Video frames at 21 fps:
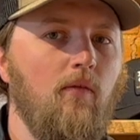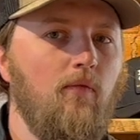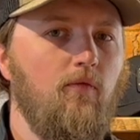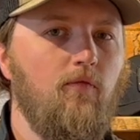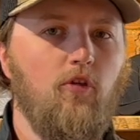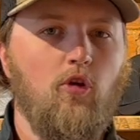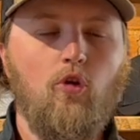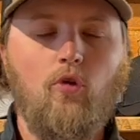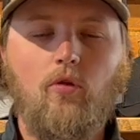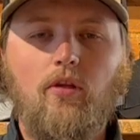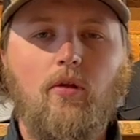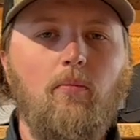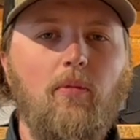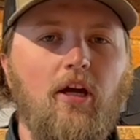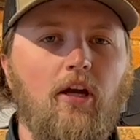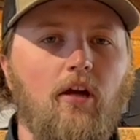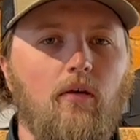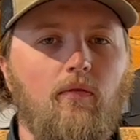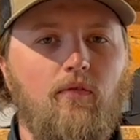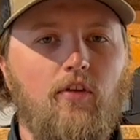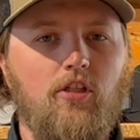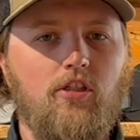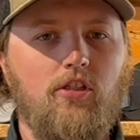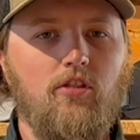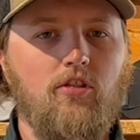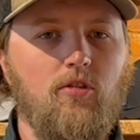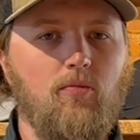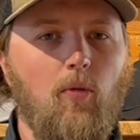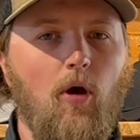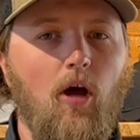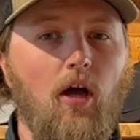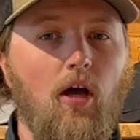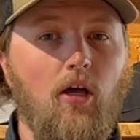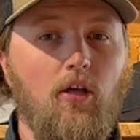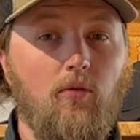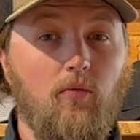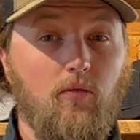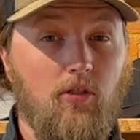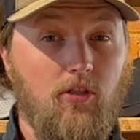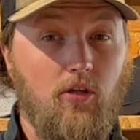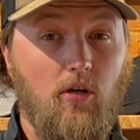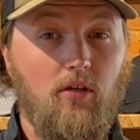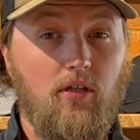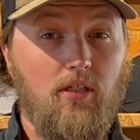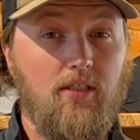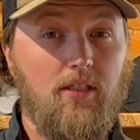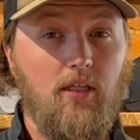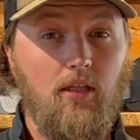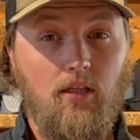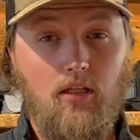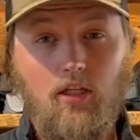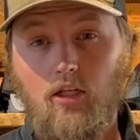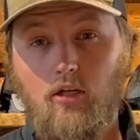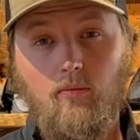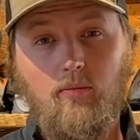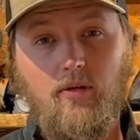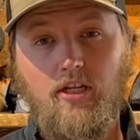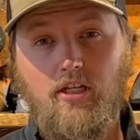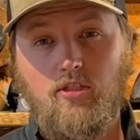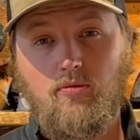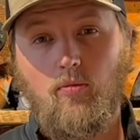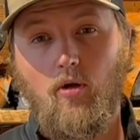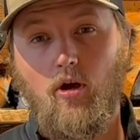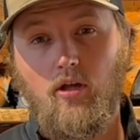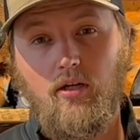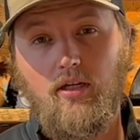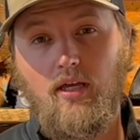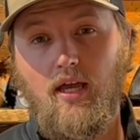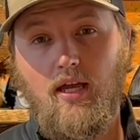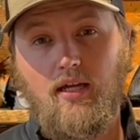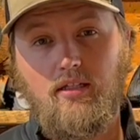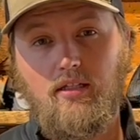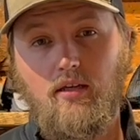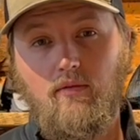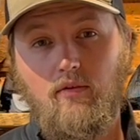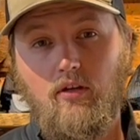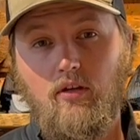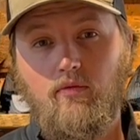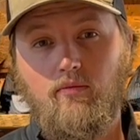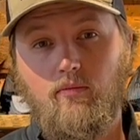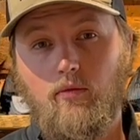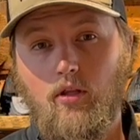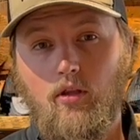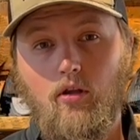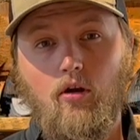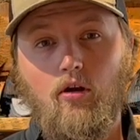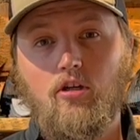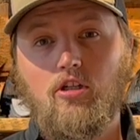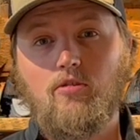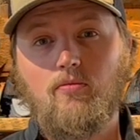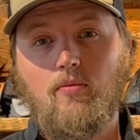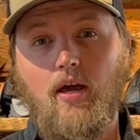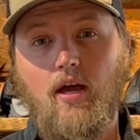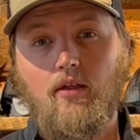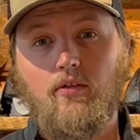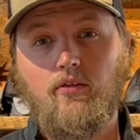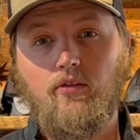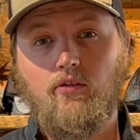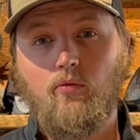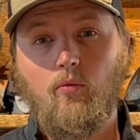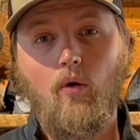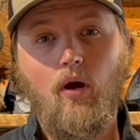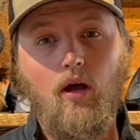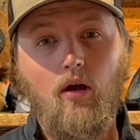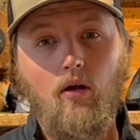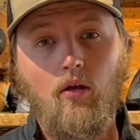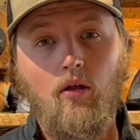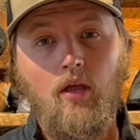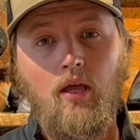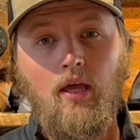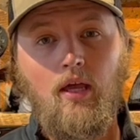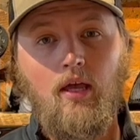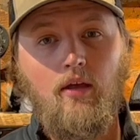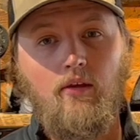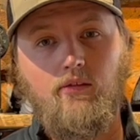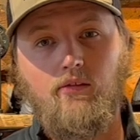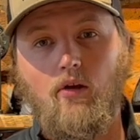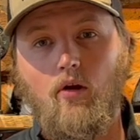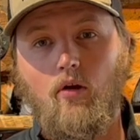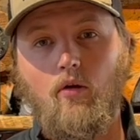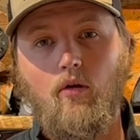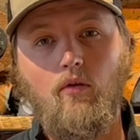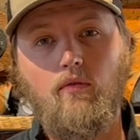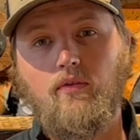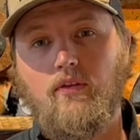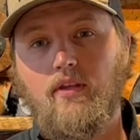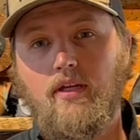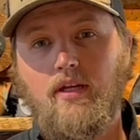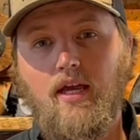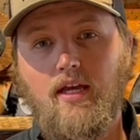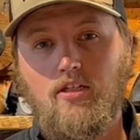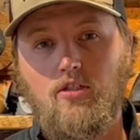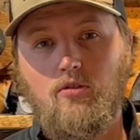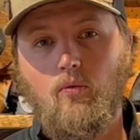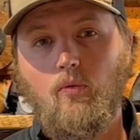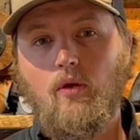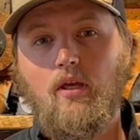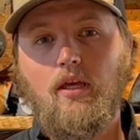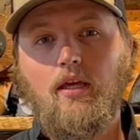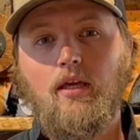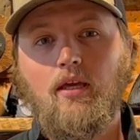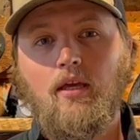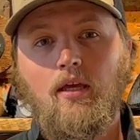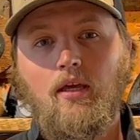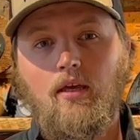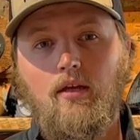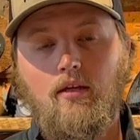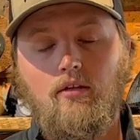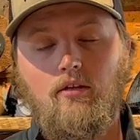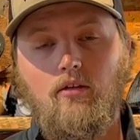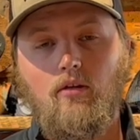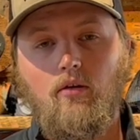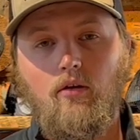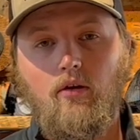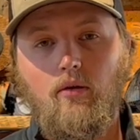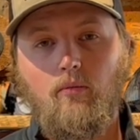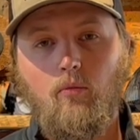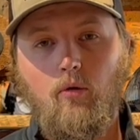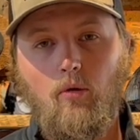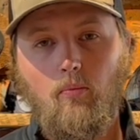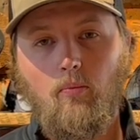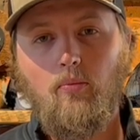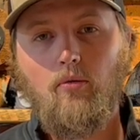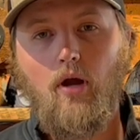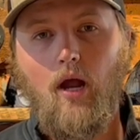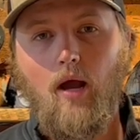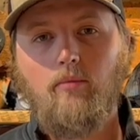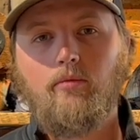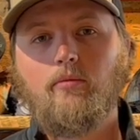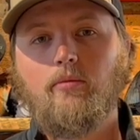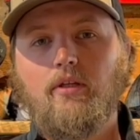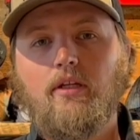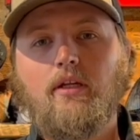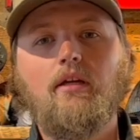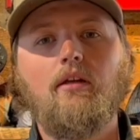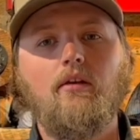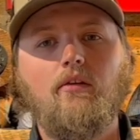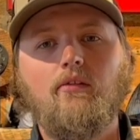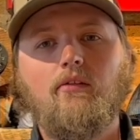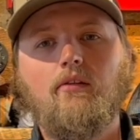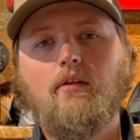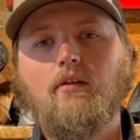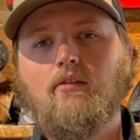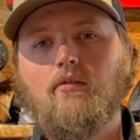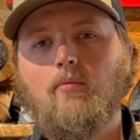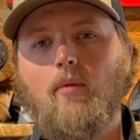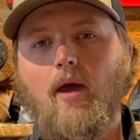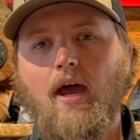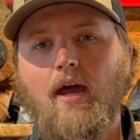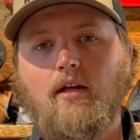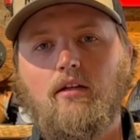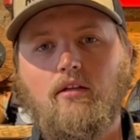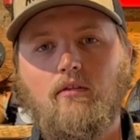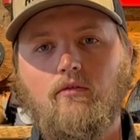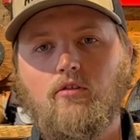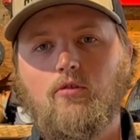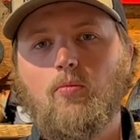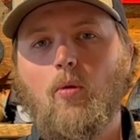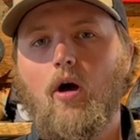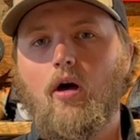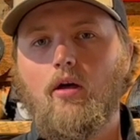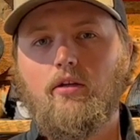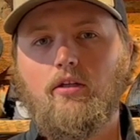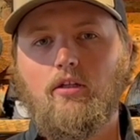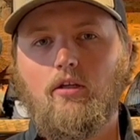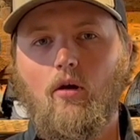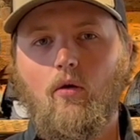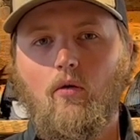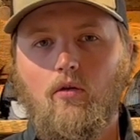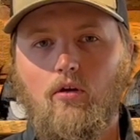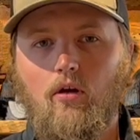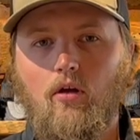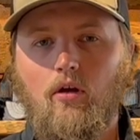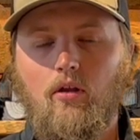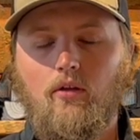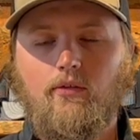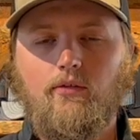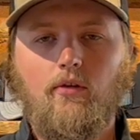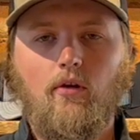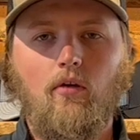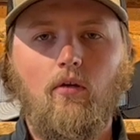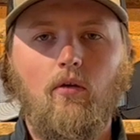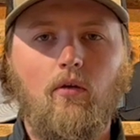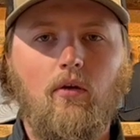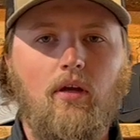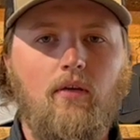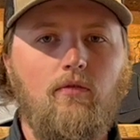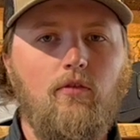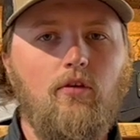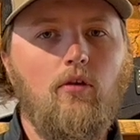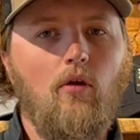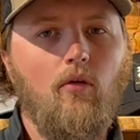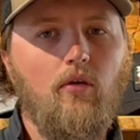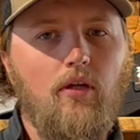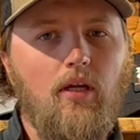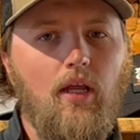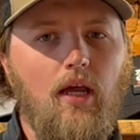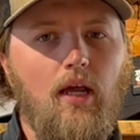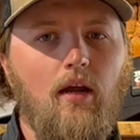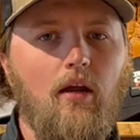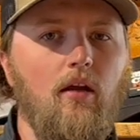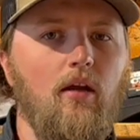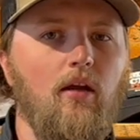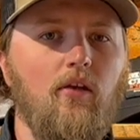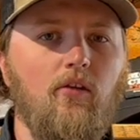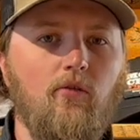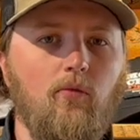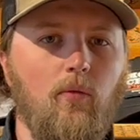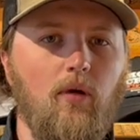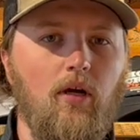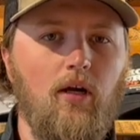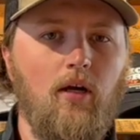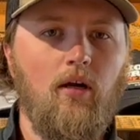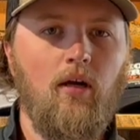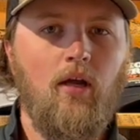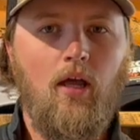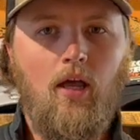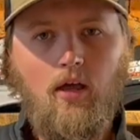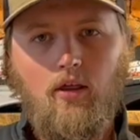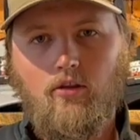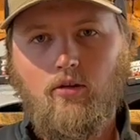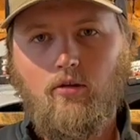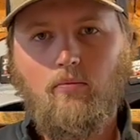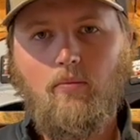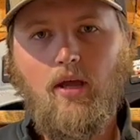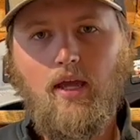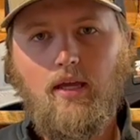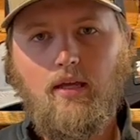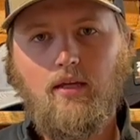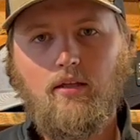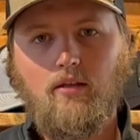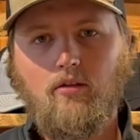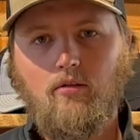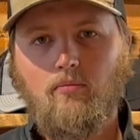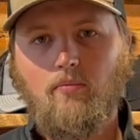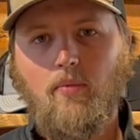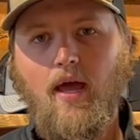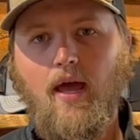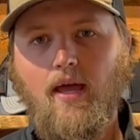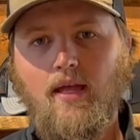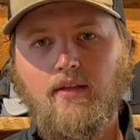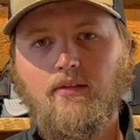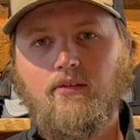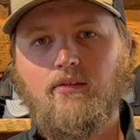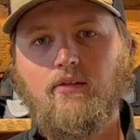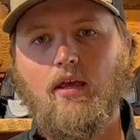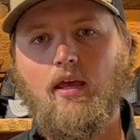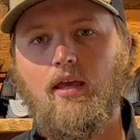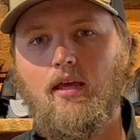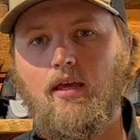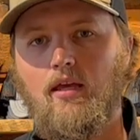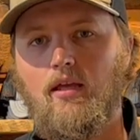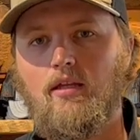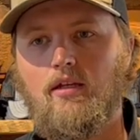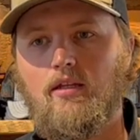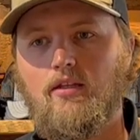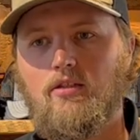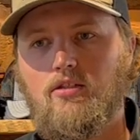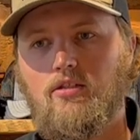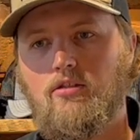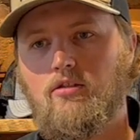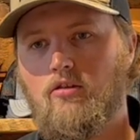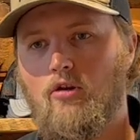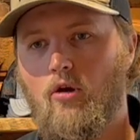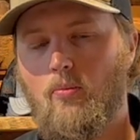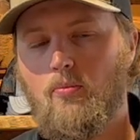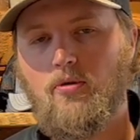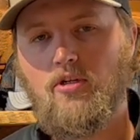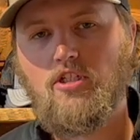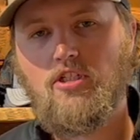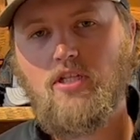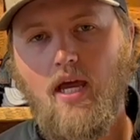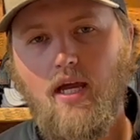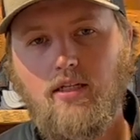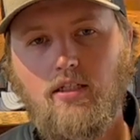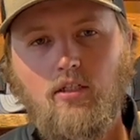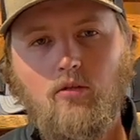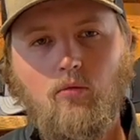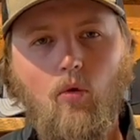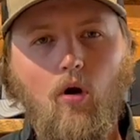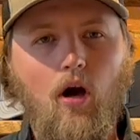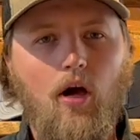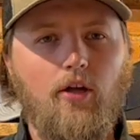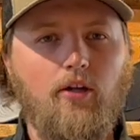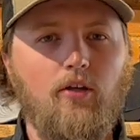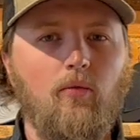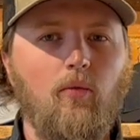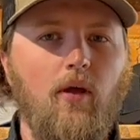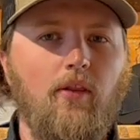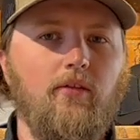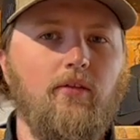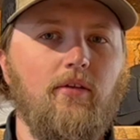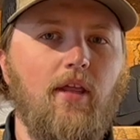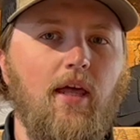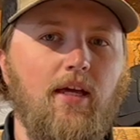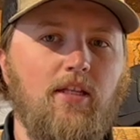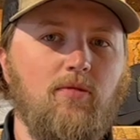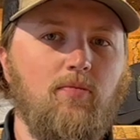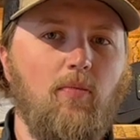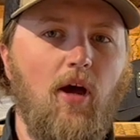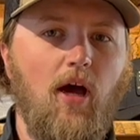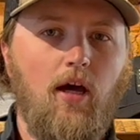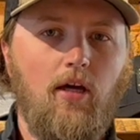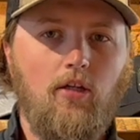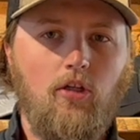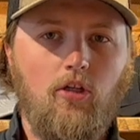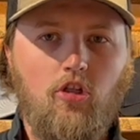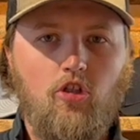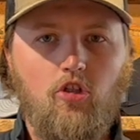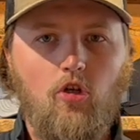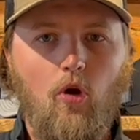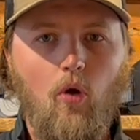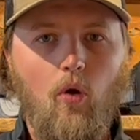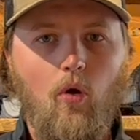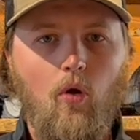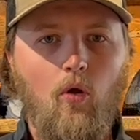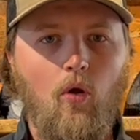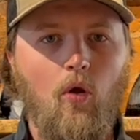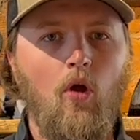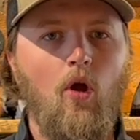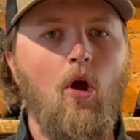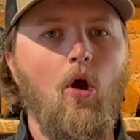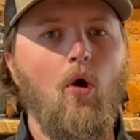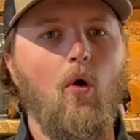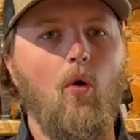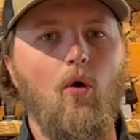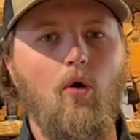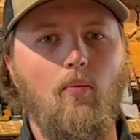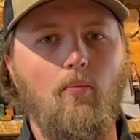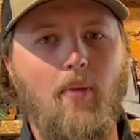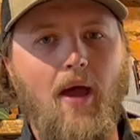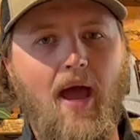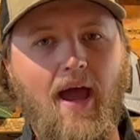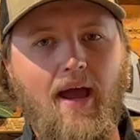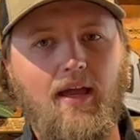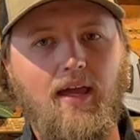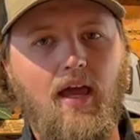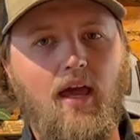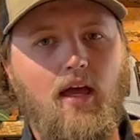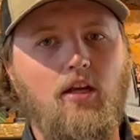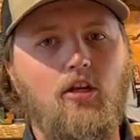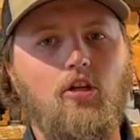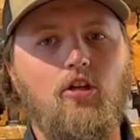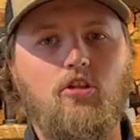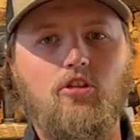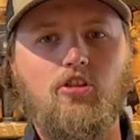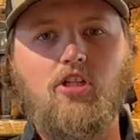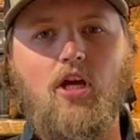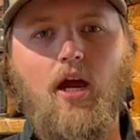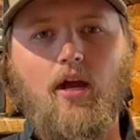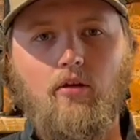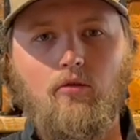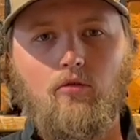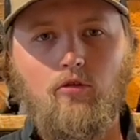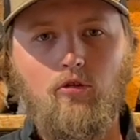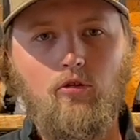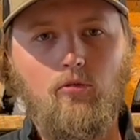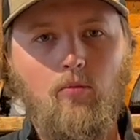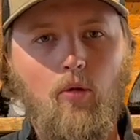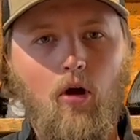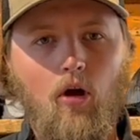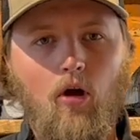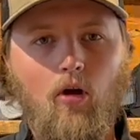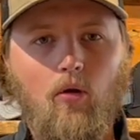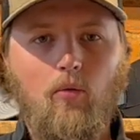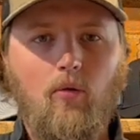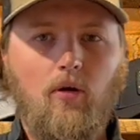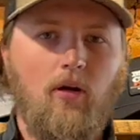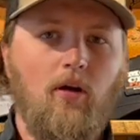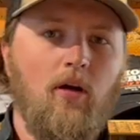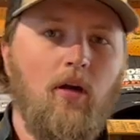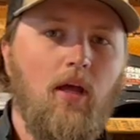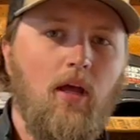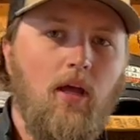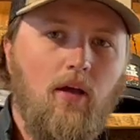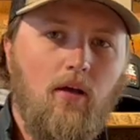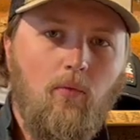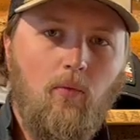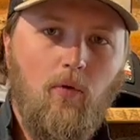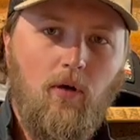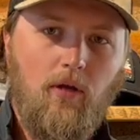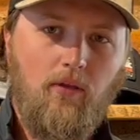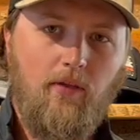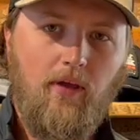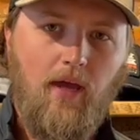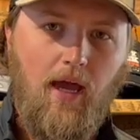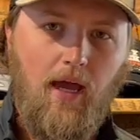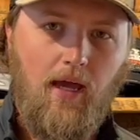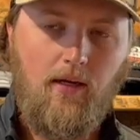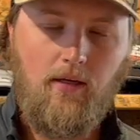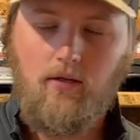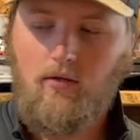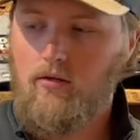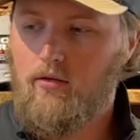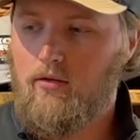few of the bigger fish have spawned. We're starting to see a little bit of spawning activity from the largemouth as well. So over the next week, you know, we're probably going to see some active spawning going on. So if you go into areas where they're making their beds and it's, you know, protected water, whether that's behind a shoal or a back eddy or giant where that